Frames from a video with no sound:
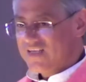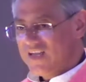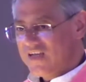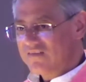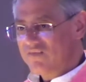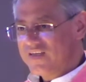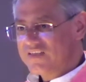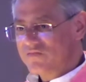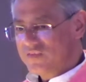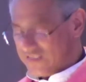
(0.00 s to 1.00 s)
and not
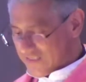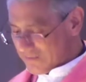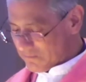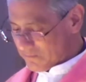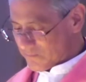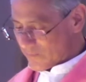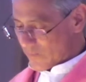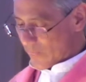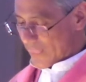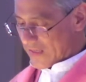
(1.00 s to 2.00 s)
vice versa.
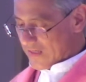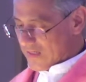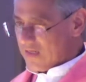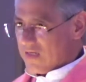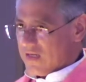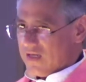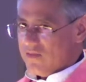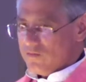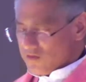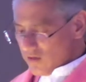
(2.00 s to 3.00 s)

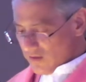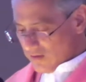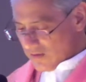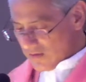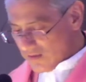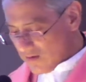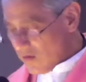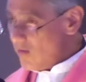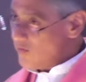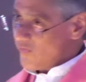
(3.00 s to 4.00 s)
And those are
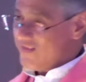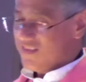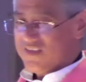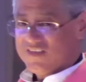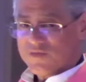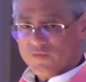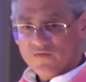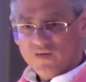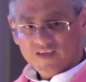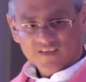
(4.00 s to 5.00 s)
all great things to
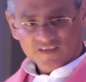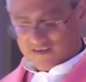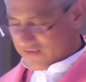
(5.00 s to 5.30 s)
reflect